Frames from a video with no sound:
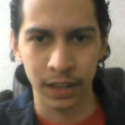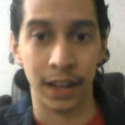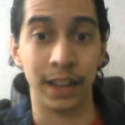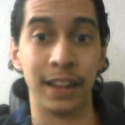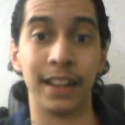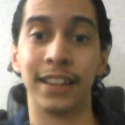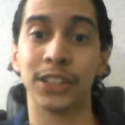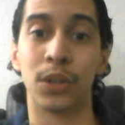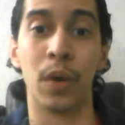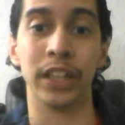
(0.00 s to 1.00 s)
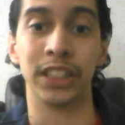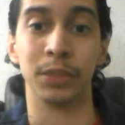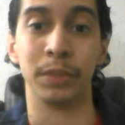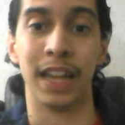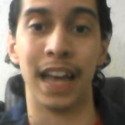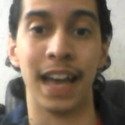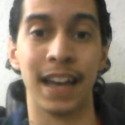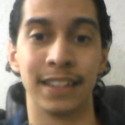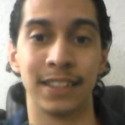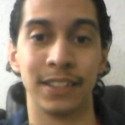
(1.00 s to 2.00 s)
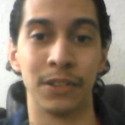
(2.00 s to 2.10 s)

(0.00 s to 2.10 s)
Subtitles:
And this question has been asked,